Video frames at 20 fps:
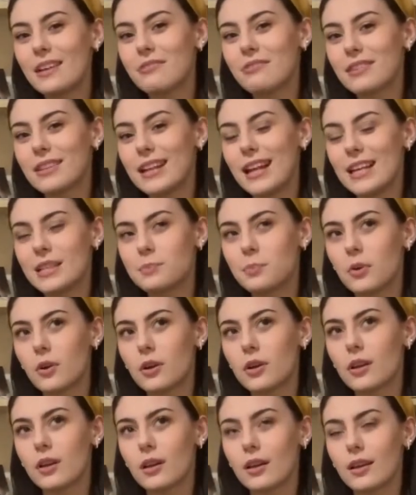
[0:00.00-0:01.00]
it for the last
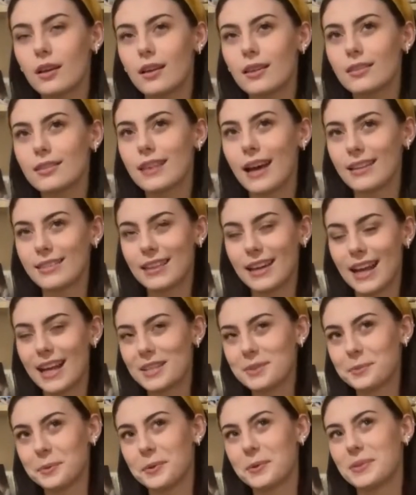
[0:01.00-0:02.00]
book, that the
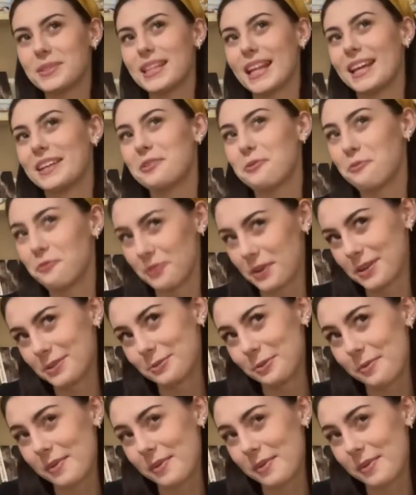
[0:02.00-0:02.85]
last book was like the first